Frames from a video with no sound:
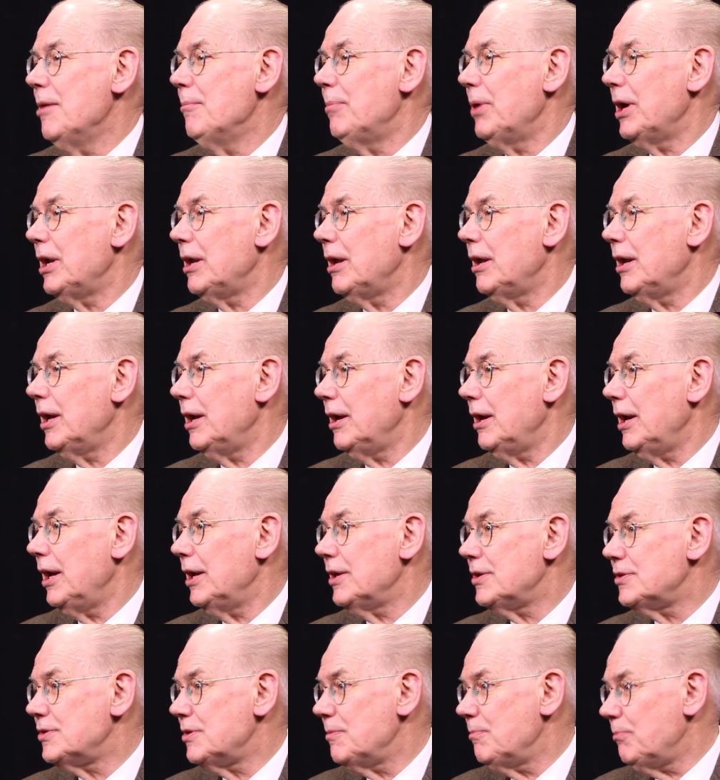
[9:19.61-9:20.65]
But
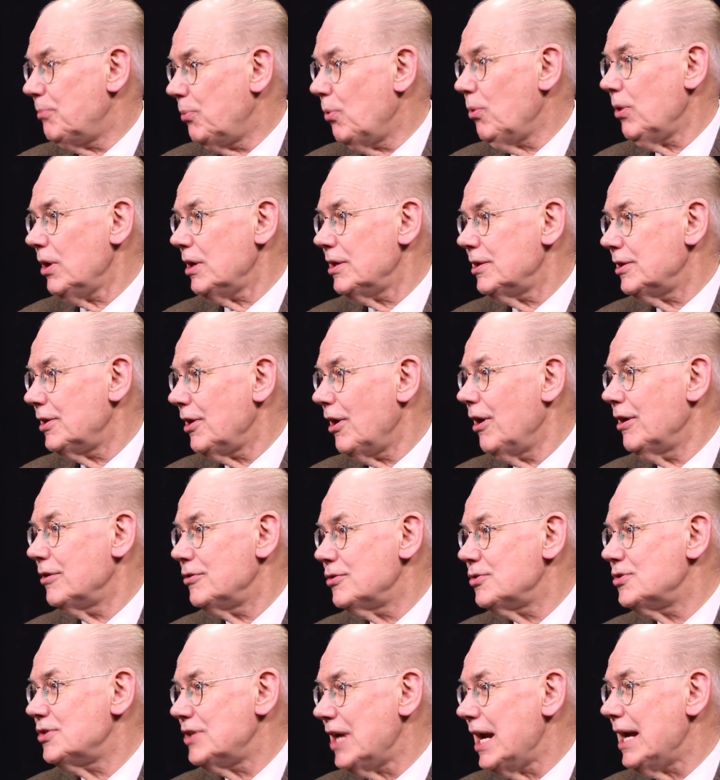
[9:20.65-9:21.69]
it's important to
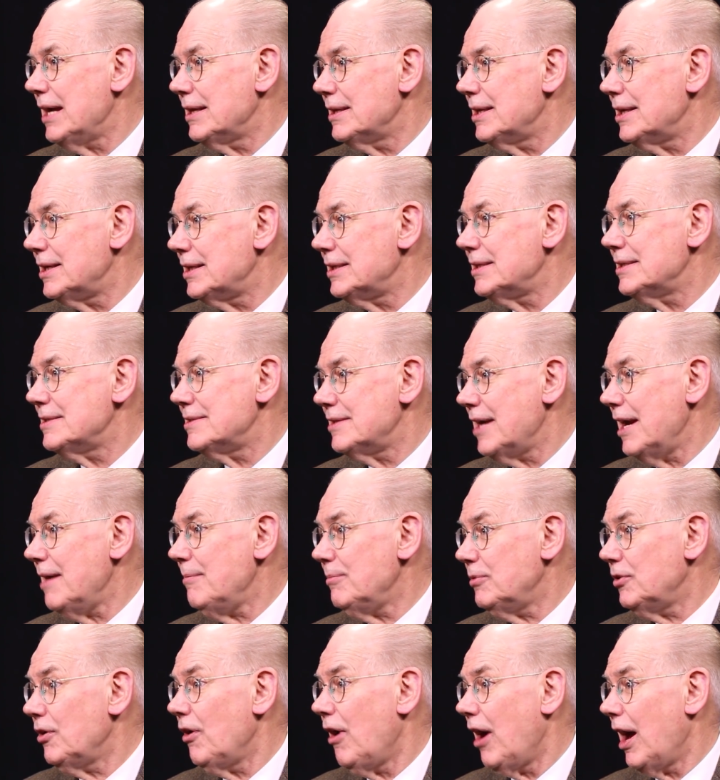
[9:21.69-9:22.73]
understand that at the
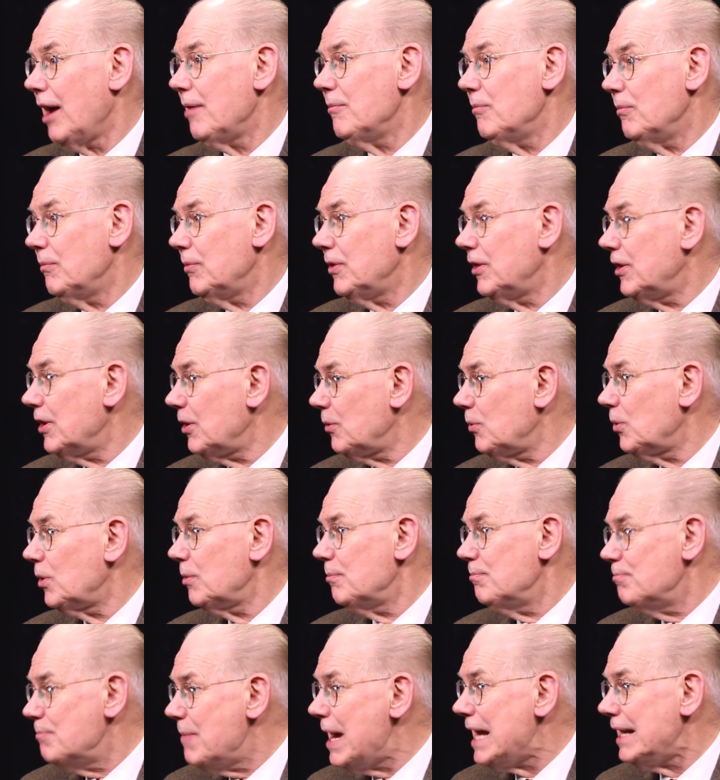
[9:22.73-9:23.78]
same time, there were
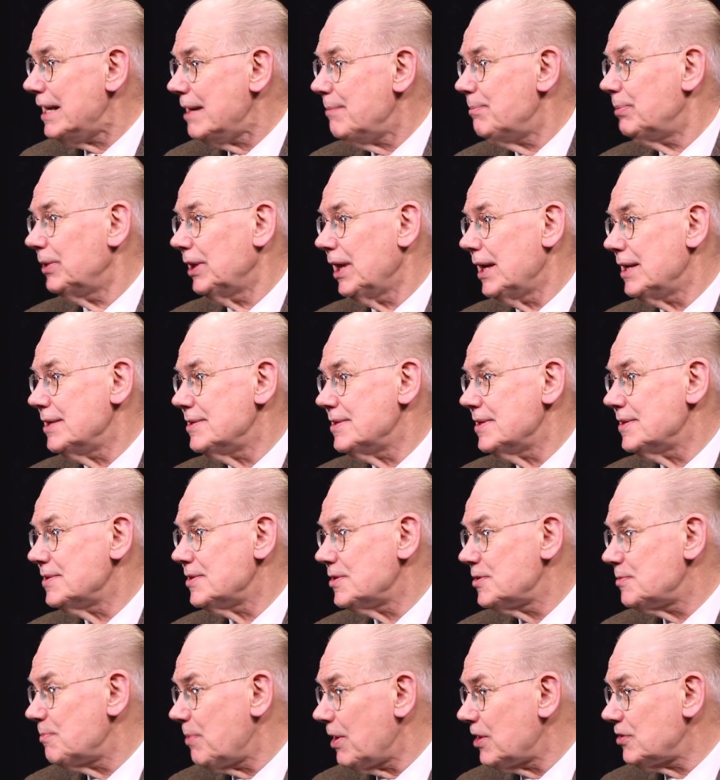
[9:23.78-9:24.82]
many places,
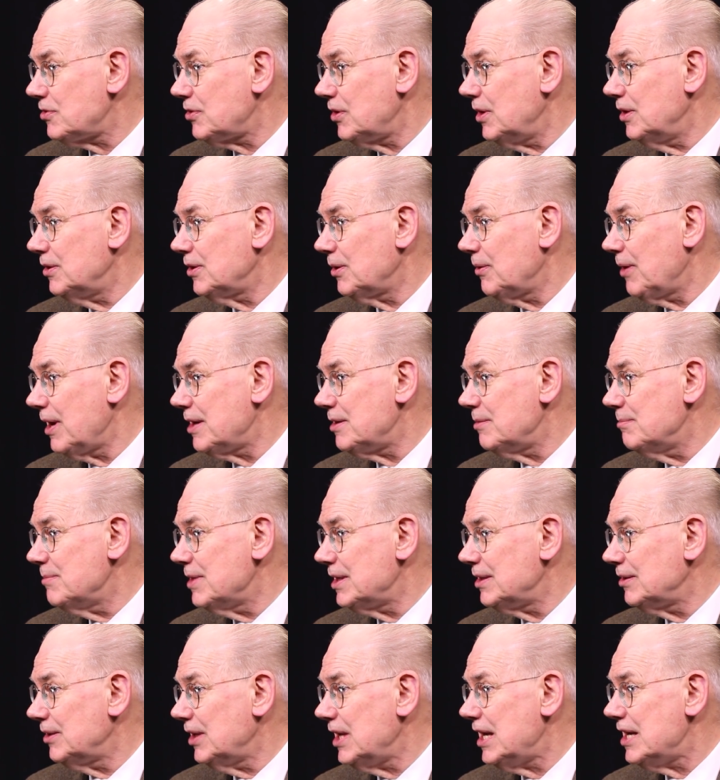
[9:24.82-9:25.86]
especially in the greater
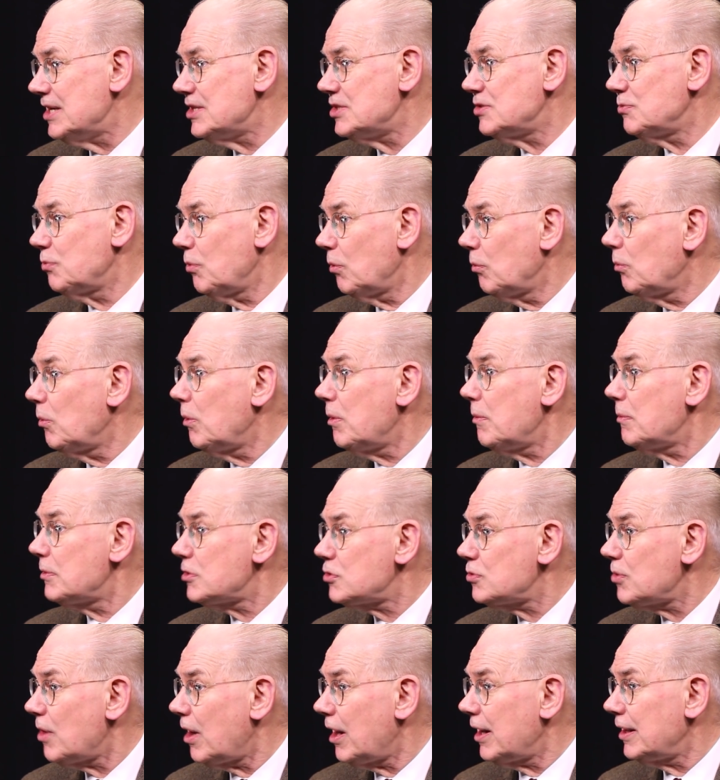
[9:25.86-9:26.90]
Middle East, where we were
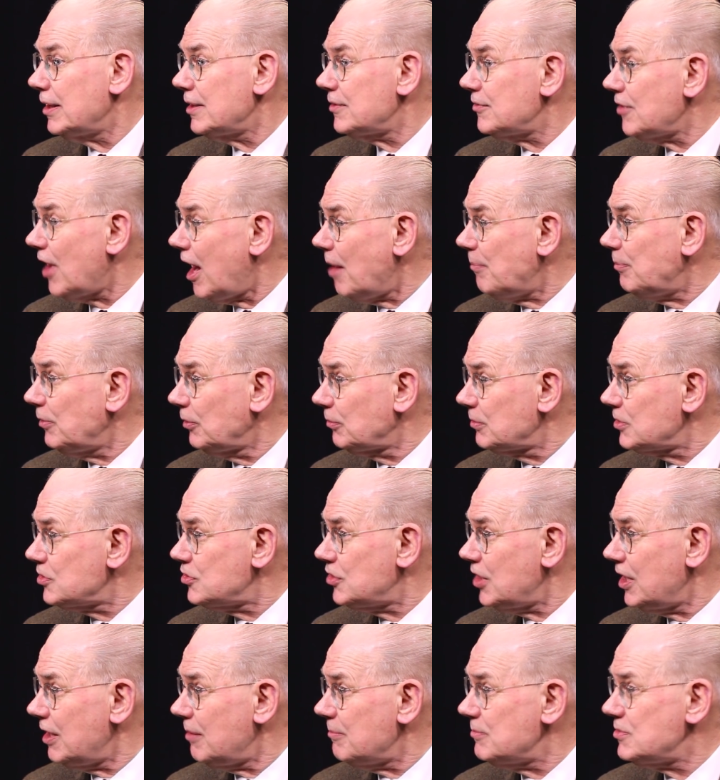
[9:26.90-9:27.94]
trying to topple
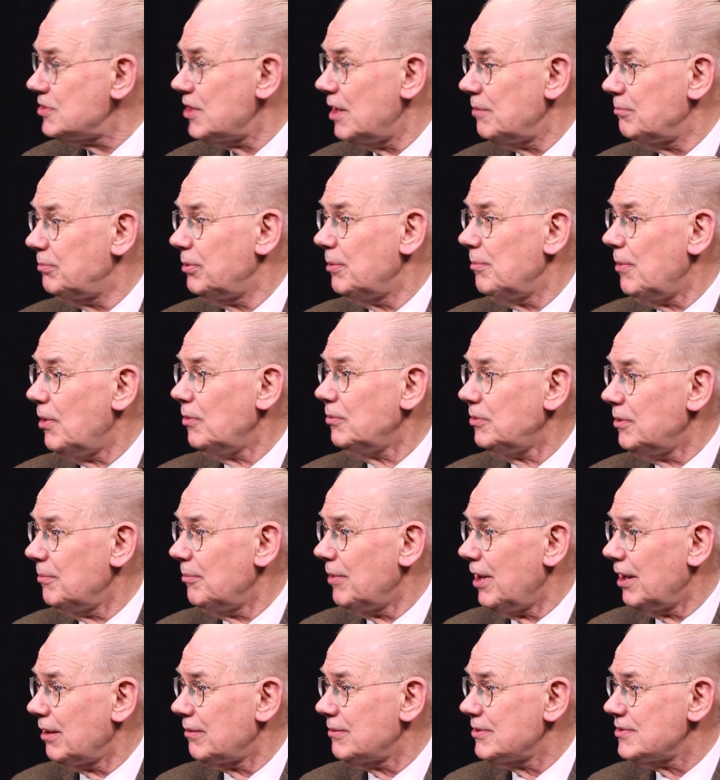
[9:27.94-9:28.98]
regimes and promote
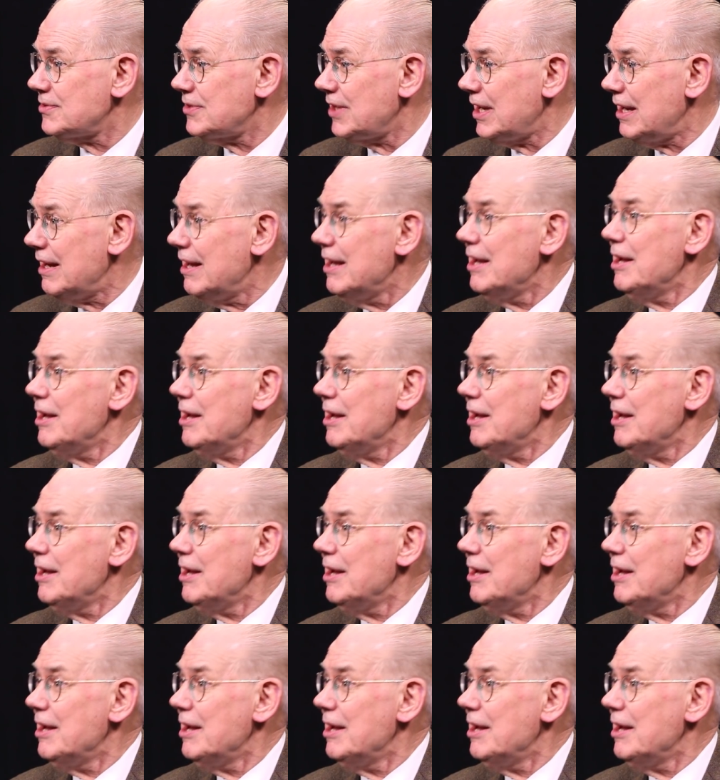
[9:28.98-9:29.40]
democracy.